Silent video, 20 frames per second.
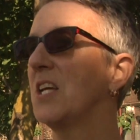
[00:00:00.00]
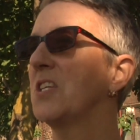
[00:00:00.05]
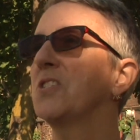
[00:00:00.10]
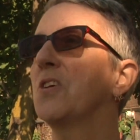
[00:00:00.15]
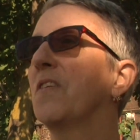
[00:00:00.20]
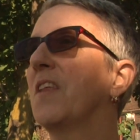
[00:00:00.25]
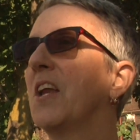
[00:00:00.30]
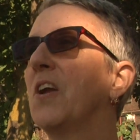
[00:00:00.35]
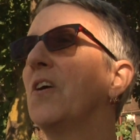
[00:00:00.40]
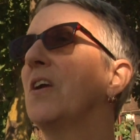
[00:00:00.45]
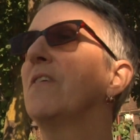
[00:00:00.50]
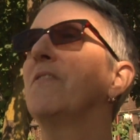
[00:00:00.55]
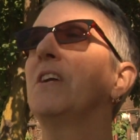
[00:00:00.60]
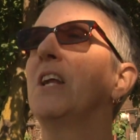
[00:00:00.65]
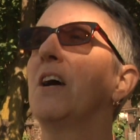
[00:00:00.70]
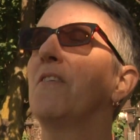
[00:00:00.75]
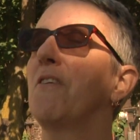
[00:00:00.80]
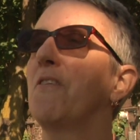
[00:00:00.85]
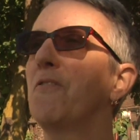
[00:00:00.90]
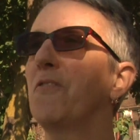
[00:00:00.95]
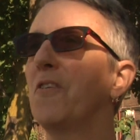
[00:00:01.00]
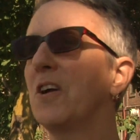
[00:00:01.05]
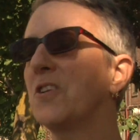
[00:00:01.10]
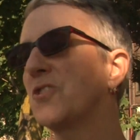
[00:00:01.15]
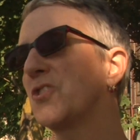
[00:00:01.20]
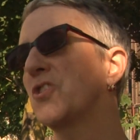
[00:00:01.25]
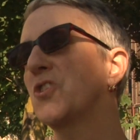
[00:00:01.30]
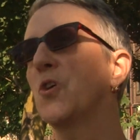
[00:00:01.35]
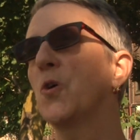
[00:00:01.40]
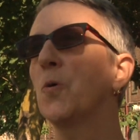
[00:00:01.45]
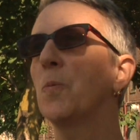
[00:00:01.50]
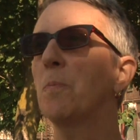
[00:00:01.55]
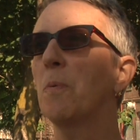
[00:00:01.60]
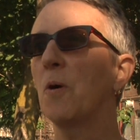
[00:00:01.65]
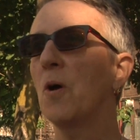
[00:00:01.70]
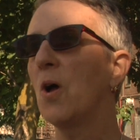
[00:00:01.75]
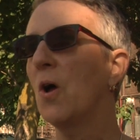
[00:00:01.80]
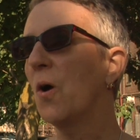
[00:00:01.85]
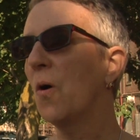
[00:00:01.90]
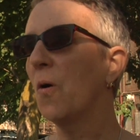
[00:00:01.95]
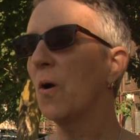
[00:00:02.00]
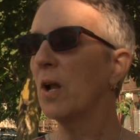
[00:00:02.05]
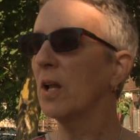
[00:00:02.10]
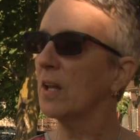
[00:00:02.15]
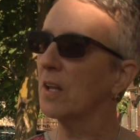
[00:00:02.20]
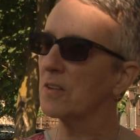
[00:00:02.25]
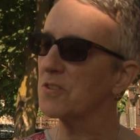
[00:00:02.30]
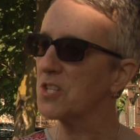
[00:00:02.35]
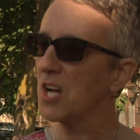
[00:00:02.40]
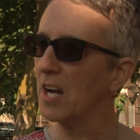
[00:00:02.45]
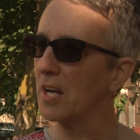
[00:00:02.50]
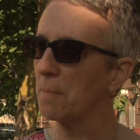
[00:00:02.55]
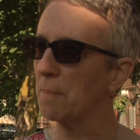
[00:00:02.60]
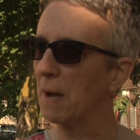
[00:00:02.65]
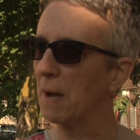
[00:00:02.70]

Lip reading: so they don't even have a front stoop or a little tiny